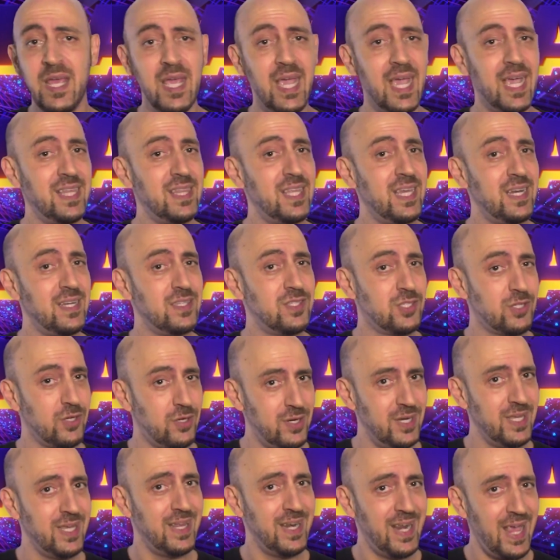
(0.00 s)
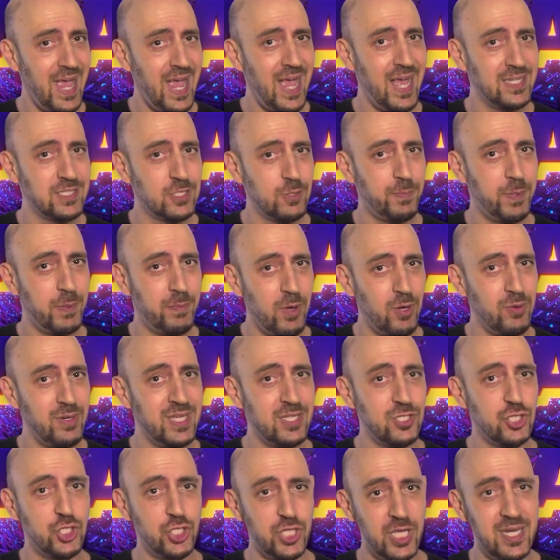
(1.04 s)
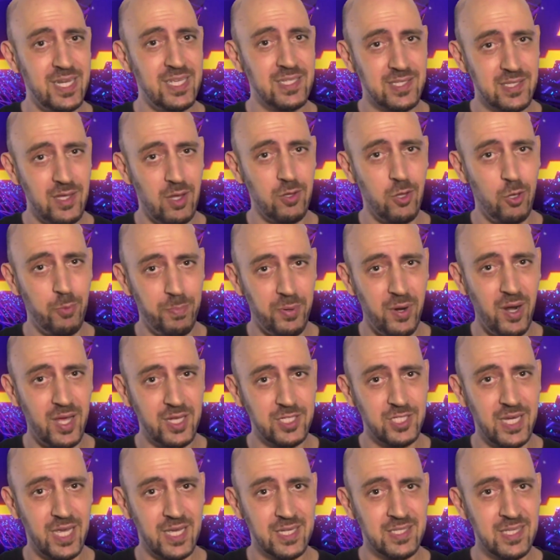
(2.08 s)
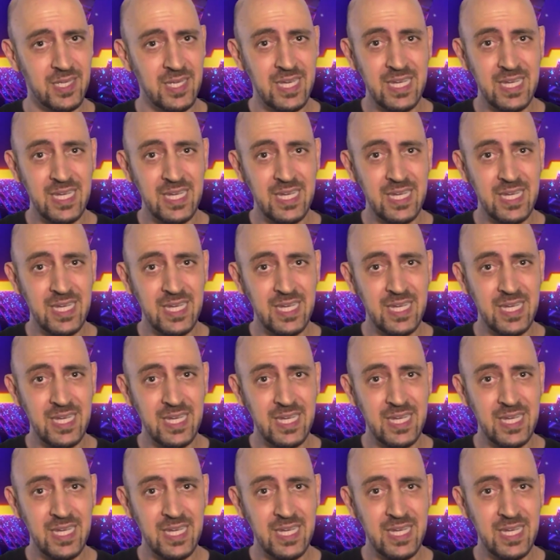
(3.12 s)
and then inserting an ad to promote his shitty solo project.